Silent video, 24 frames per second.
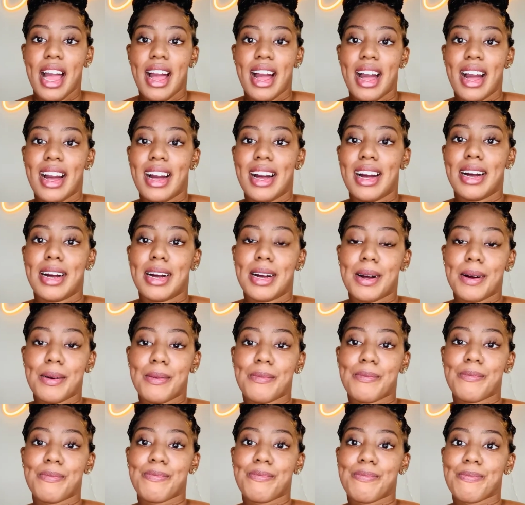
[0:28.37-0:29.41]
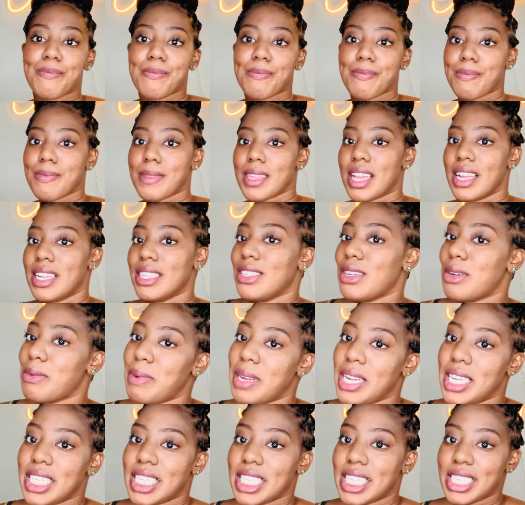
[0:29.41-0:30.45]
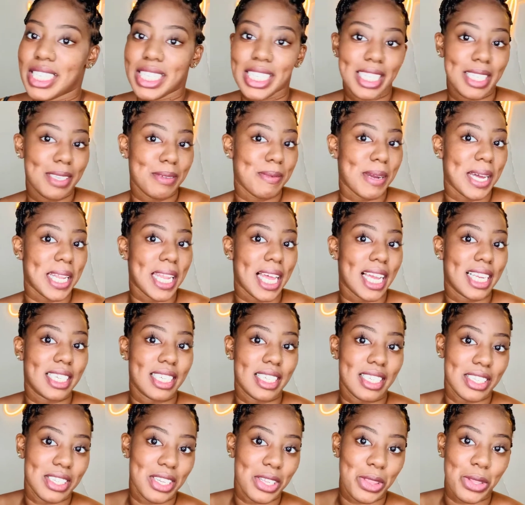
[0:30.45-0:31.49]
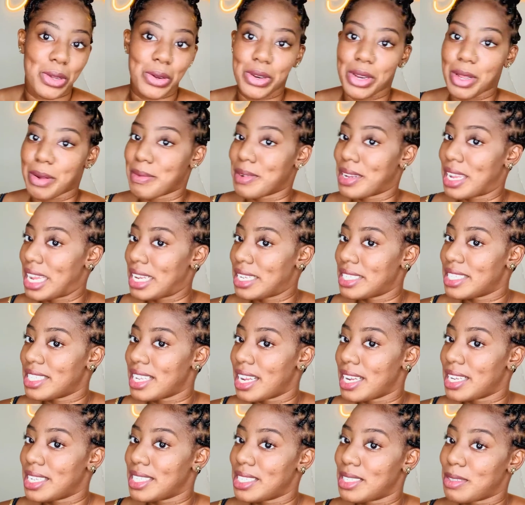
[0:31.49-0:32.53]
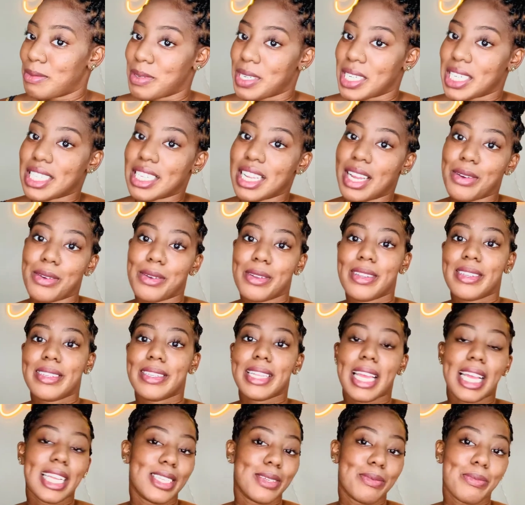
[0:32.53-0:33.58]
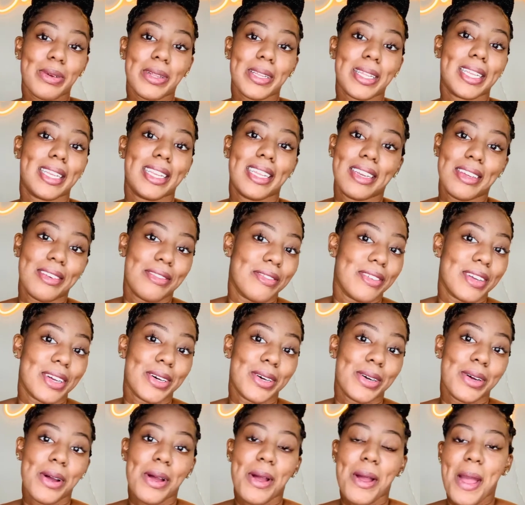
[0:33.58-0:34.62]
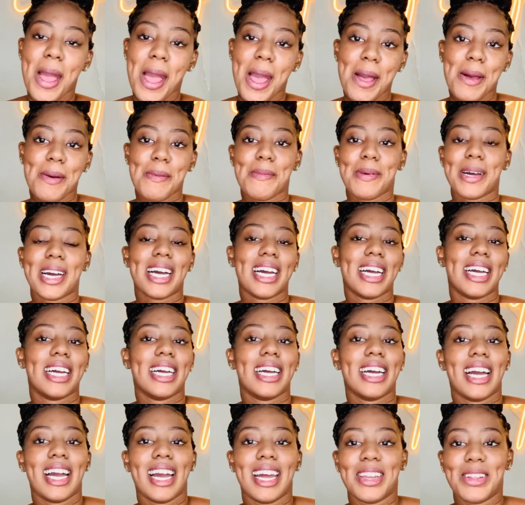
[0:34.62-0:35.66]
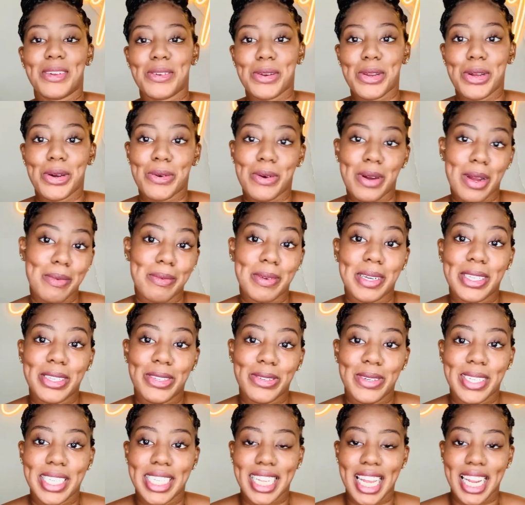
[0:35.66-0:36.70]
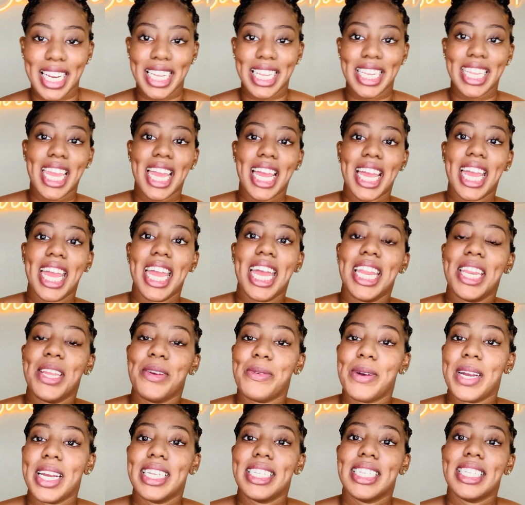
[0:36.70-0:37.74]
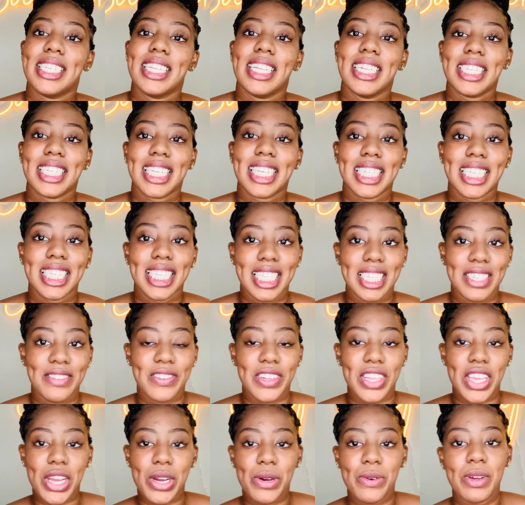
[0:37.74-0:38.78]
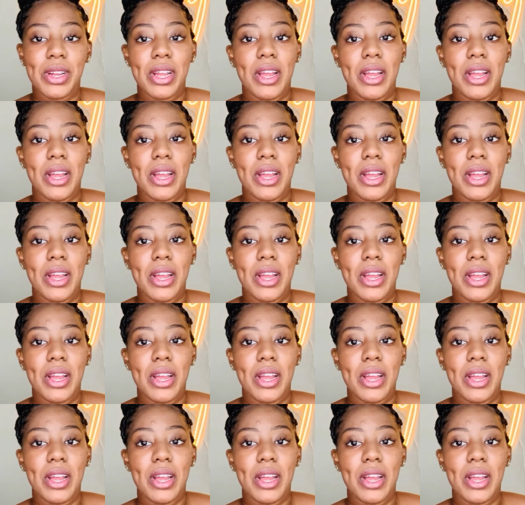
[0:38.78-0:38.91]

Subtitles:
Don't pay attention to my lashes. They're throwing up gang signs because I desperately need a fill, but I don't know where I'm gonna squeeze that in yet. Anyways, let's get to this video.